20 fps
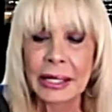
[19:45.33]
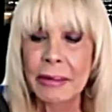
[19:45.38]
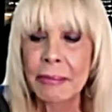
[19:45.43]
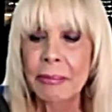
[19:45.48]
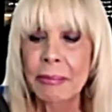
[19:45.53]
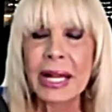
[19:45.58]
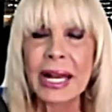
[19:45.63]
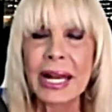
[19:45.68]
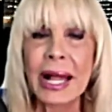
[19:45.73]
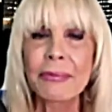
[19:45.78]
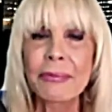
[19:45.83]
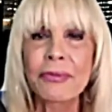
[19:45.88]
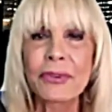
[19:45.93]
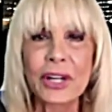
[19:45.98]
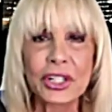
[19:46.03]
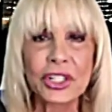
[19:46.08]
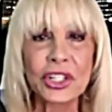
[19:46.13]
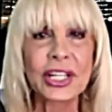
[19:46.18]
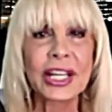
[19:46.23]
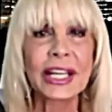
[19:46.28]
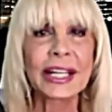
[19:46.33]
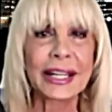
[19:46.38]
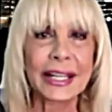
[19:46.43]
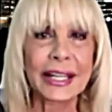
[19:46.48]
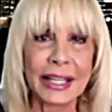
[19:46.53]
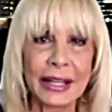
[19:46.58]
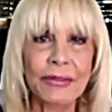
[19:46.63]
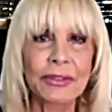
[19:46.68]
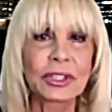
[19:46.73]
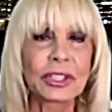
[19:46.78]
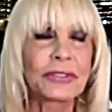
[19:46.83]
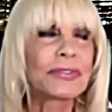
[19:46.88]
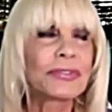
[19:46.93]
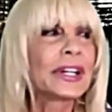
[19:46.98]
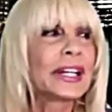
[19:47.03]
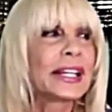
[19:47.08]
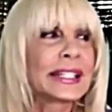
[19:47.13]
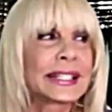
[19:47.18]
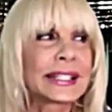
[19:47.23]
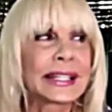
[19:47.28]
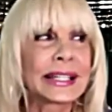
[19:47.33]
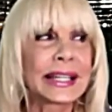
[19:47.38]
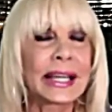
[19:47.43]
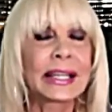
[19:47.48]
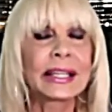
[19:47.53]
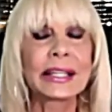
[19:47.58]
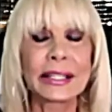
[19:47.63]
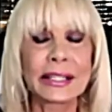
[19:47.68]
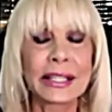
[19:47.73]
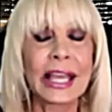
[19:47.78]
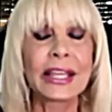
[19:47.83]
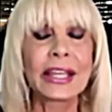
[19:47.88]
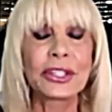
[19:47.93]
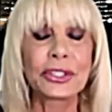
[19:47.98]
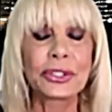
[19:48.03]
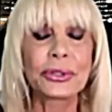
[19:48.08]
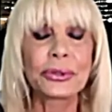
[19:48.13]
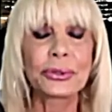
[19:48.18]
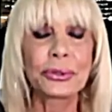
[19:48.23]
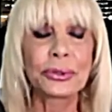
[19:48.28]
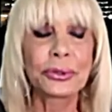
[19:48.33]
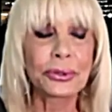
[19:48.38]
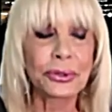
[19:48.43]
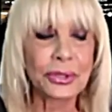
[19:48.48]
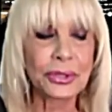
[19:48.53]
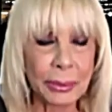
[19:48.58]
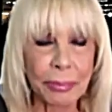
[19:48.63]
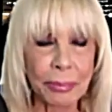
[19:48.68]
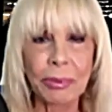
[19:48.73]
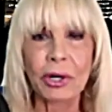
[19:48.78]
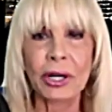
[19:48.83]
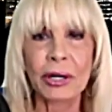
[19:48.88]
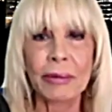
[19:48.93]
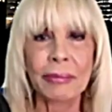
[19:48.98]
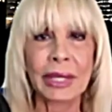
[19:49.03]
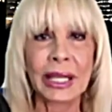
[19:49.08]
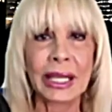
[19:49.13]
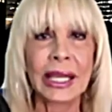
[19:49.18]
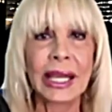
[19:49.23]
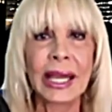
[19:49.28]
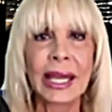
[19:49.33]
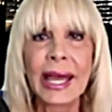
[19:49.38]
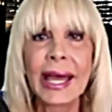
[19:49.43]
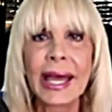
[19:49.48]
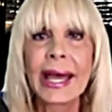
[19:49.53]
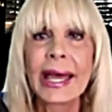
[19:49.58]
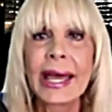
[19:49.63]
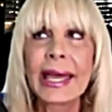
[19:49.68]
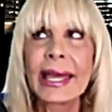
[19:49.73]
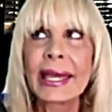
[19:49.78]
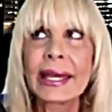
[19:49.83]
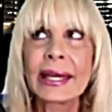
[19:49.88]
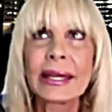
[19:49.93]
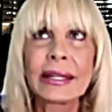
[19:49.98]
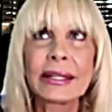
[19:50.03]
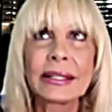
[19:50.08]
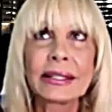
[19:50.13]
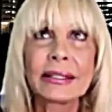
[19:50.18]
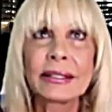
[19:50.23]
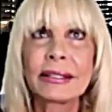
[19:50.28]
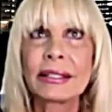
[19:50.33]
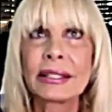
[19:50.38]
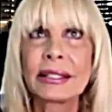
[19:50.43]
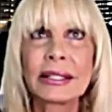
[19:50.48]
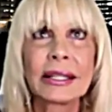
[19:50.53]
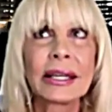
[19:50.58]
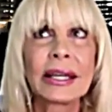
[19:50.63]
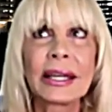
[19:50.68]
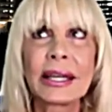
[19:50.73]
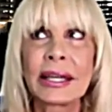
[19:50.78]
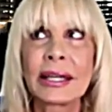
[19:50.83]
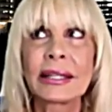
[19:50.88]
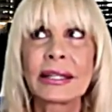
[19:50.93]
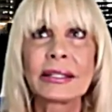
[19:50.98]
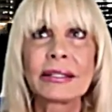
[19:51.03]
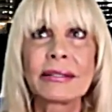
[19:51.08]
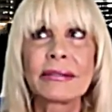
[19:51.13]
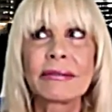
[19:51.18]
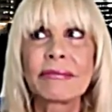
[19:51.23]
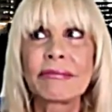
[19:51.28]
But I'm fortunate. I have good friends, and they do support me. And